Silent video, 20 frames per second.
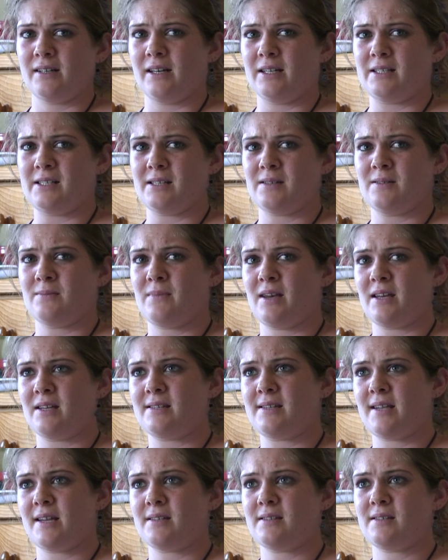it doesn't make
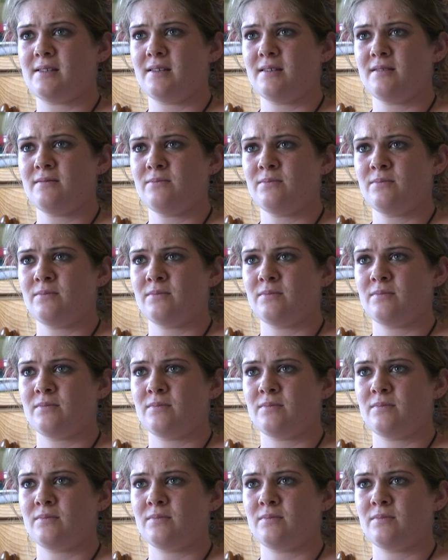sense to them.